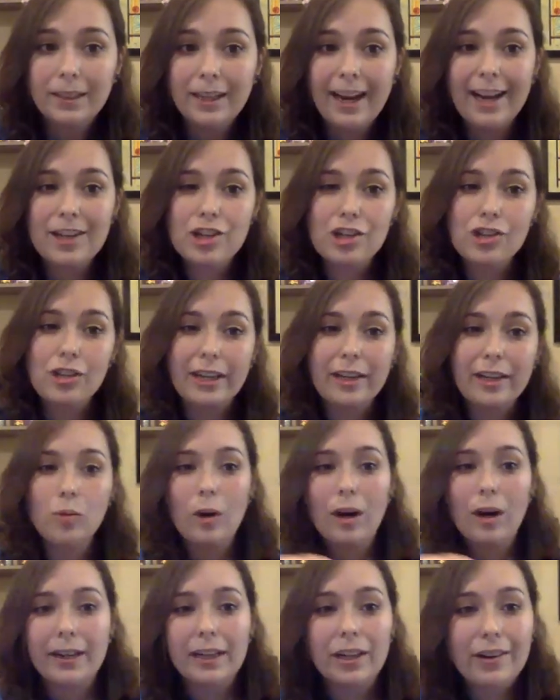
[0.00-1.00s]
and she's like
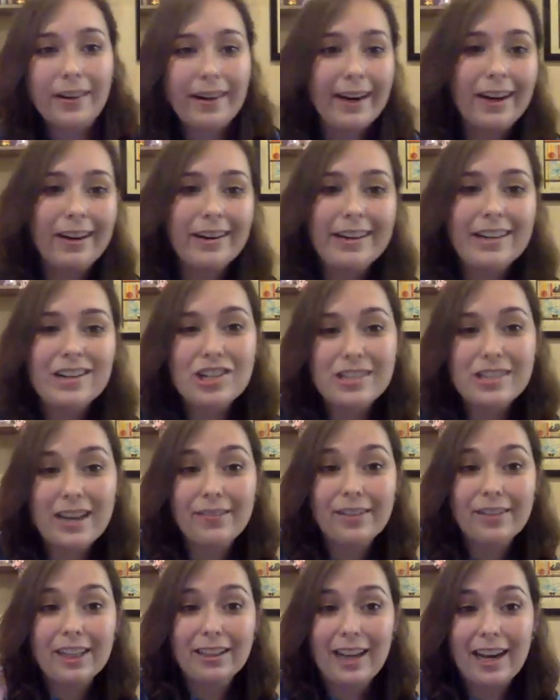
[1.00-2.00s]
walking around and she's
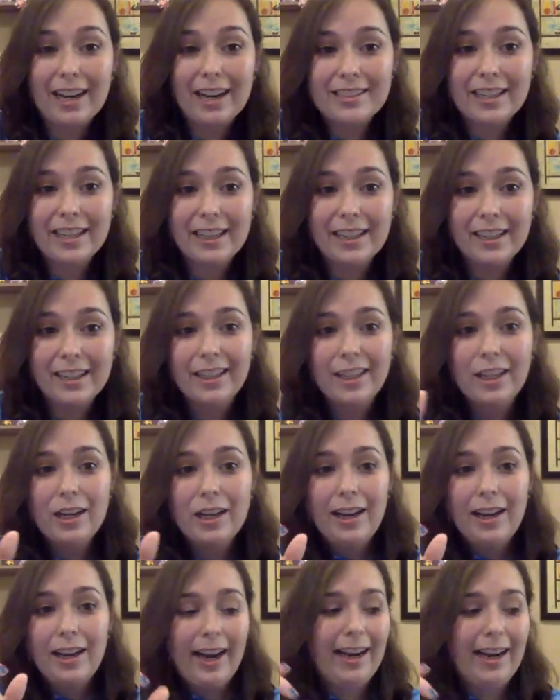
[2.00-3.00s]
having a latte
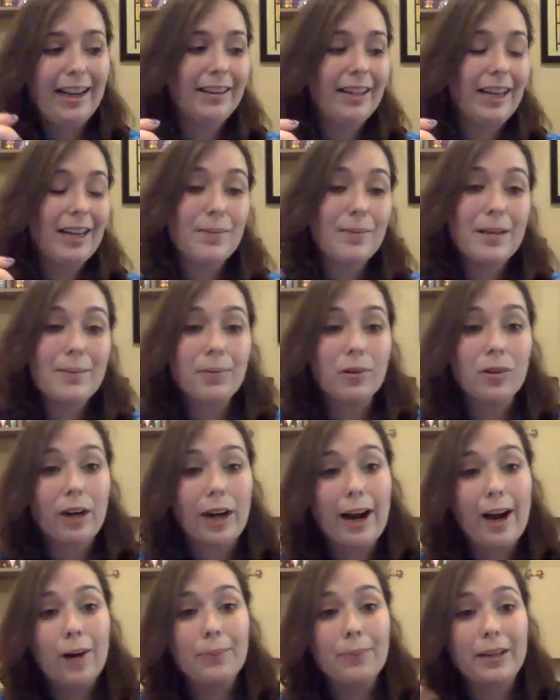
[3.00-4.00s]
and like people are
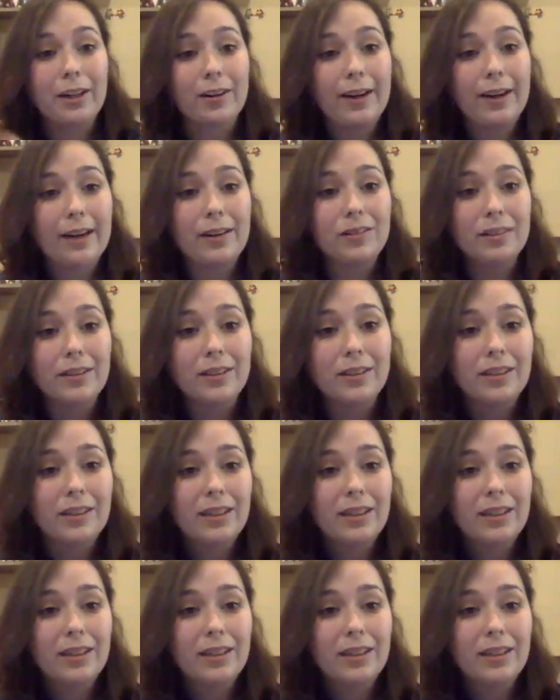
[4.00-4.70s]
helping her out.